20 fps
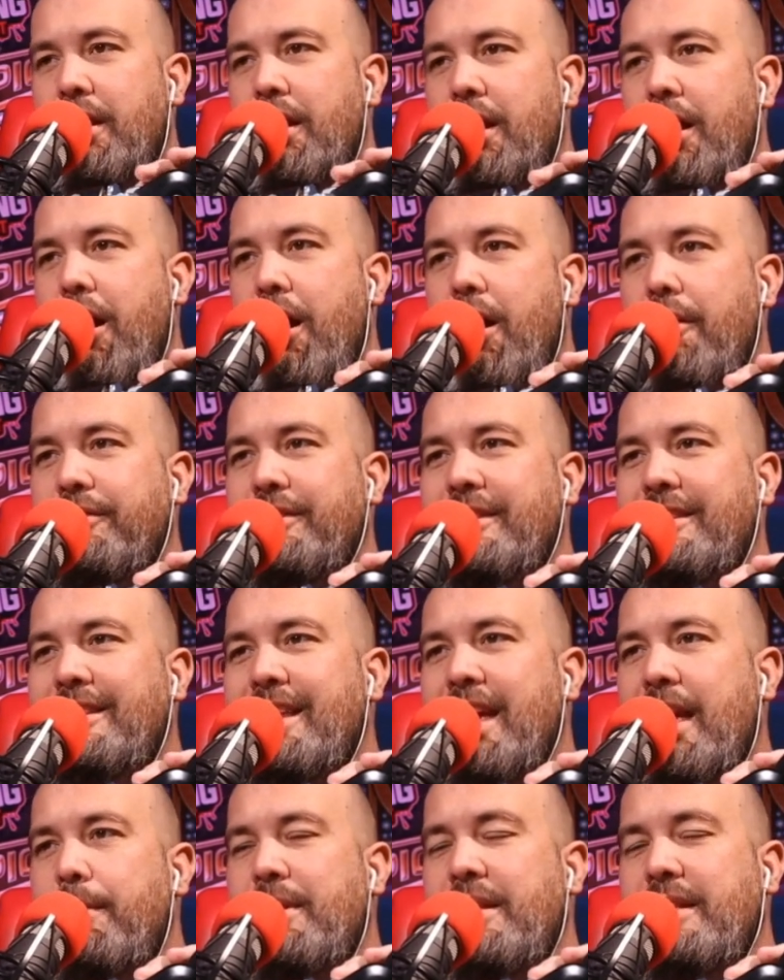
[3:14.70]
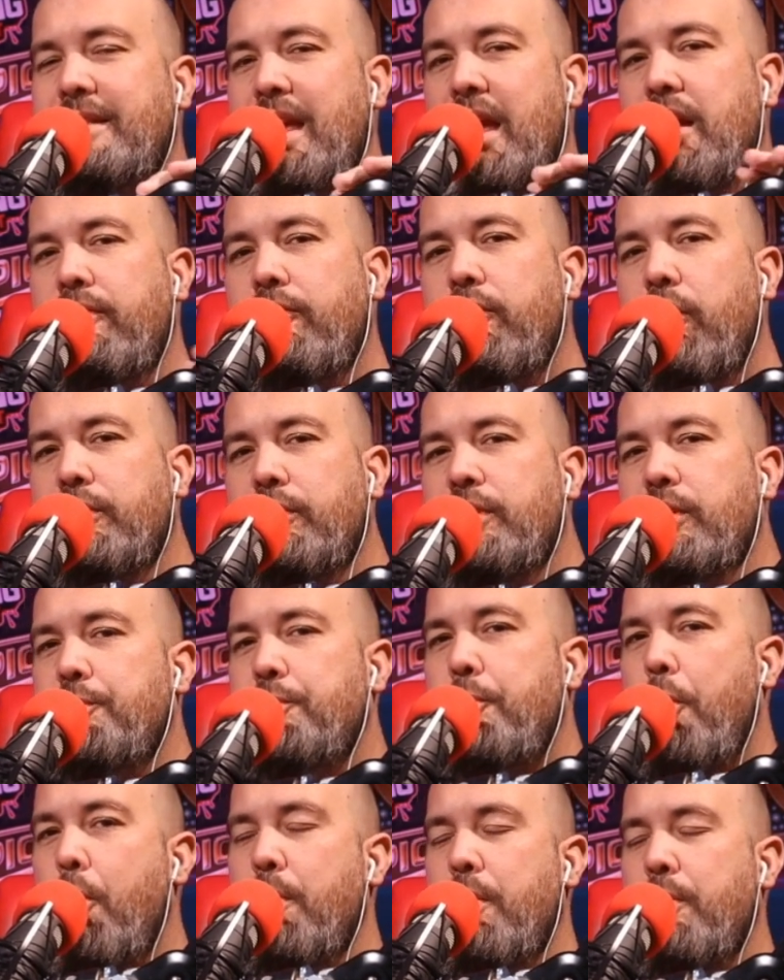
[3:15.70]
of Sami Zayn versus
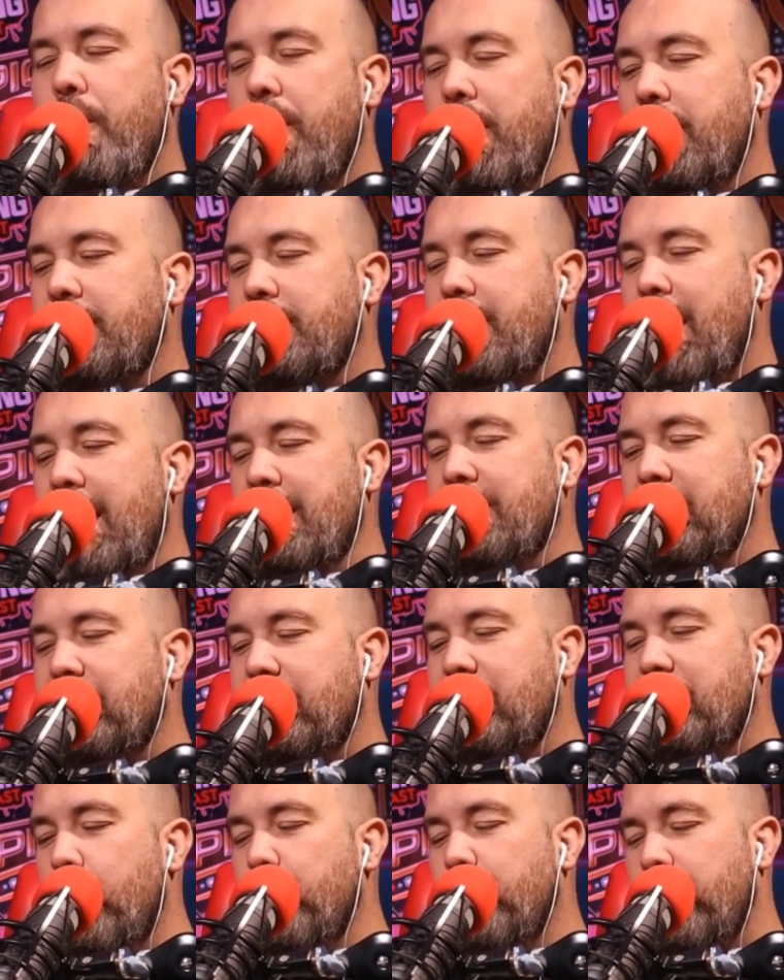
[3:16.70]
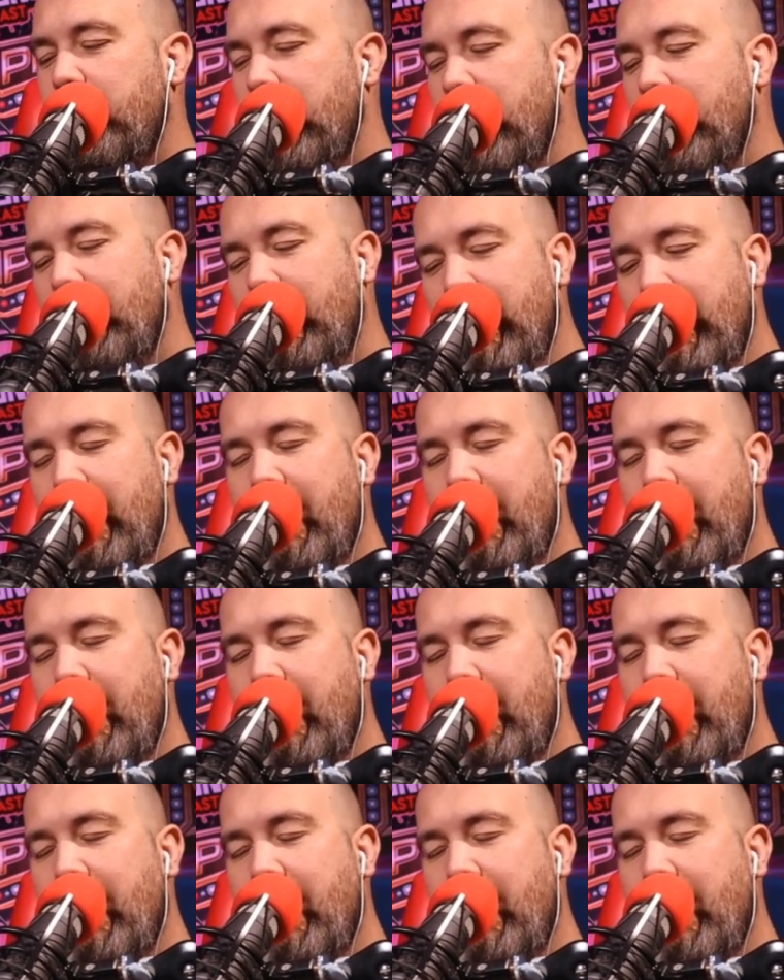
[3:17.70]
Roman Reigns. I just don't think.